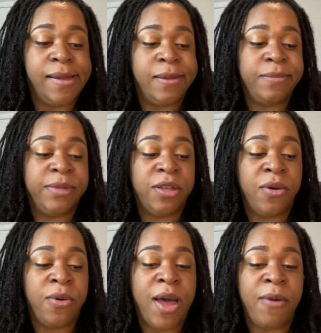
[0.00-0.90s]

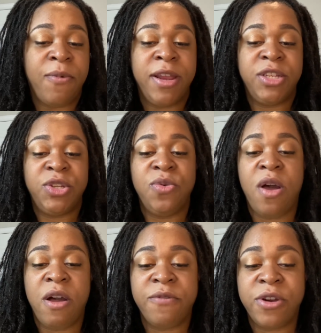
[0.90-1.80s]
So I wanted to
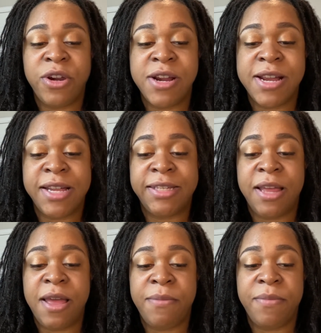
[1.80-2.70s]
offer
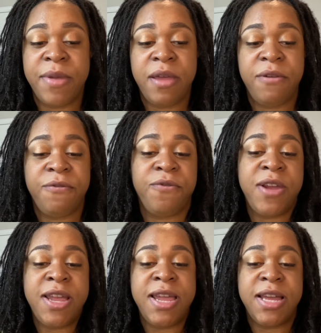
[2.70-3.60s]
some
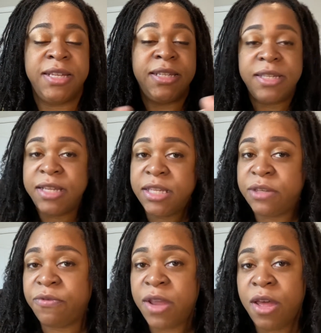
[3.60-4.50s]
free assistance,
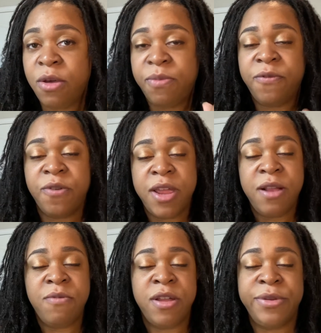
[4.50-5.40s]
free help for
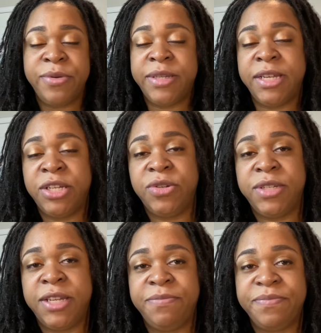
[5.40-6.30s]
anyone who is
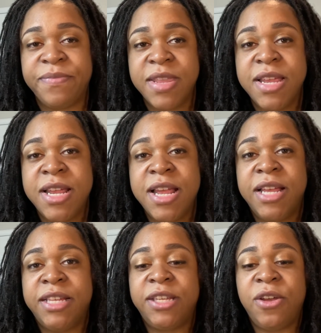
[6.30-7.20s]
interested.
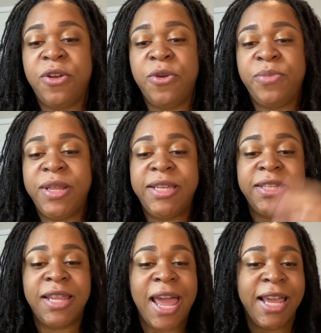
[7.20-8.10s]
So please
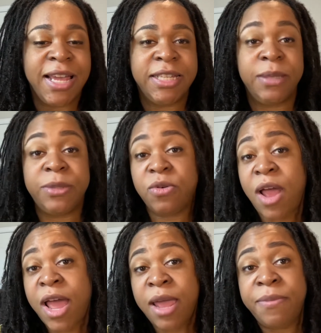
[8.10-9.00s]
like,
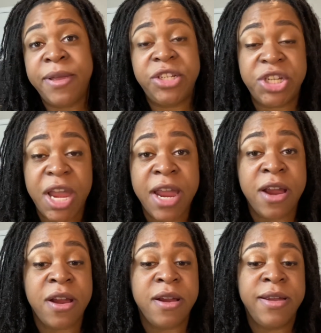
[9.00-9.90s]
subscribe,
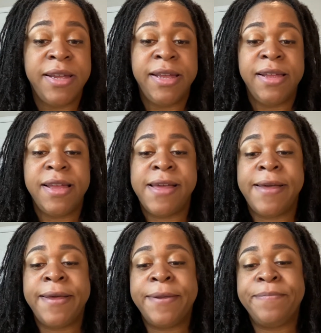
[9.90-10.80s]
share,
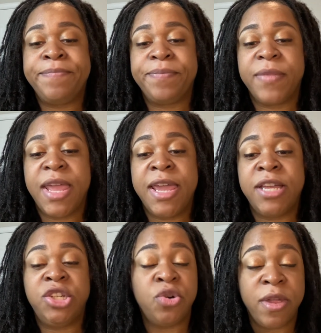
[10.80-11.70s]

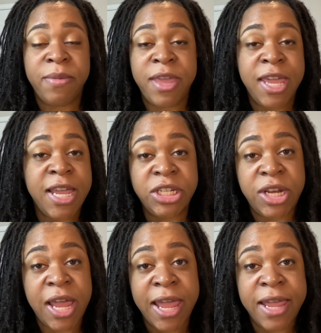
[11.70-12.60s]
and join me each
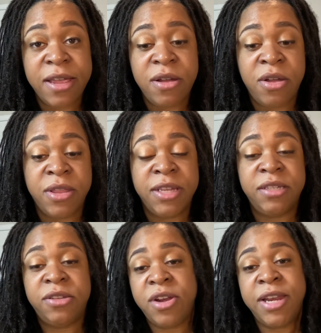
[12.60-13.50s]
day on this
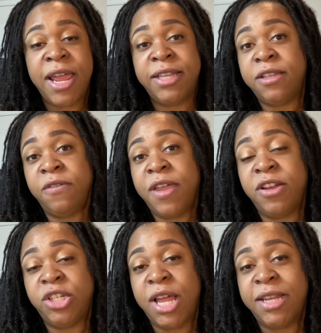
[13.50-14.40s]
30-day self-care
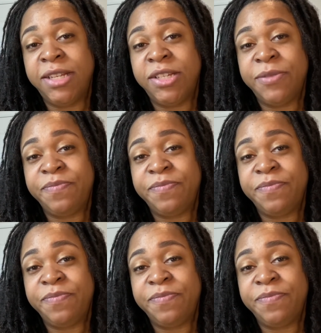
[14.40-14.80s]
challenge.